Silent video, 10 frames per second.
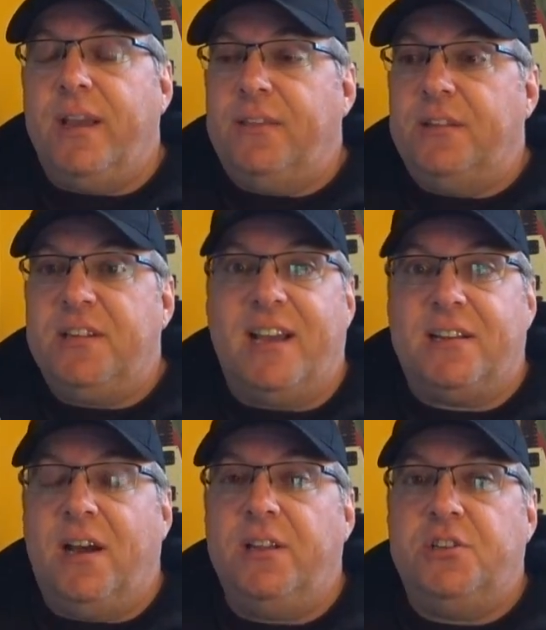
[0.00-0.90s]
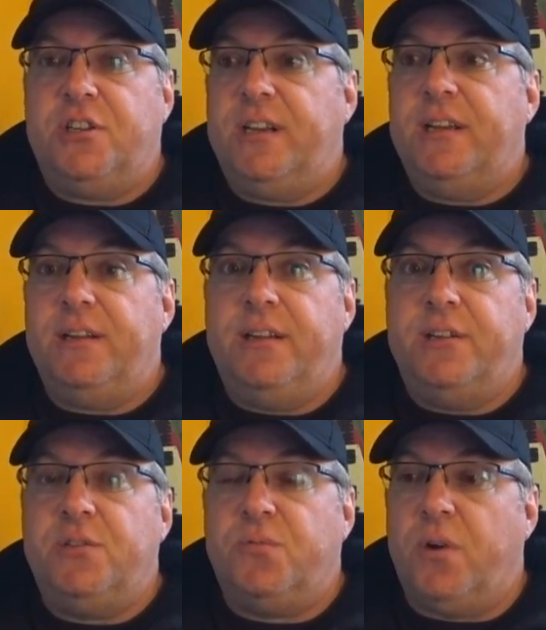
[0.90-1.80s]
and the technology in it
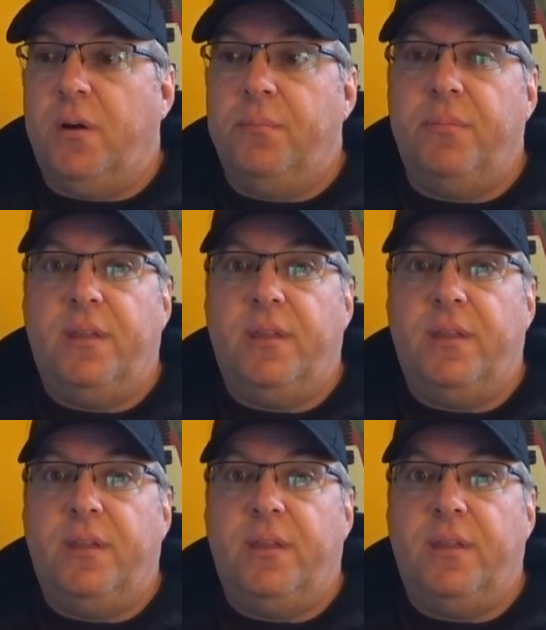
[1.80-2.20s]
is from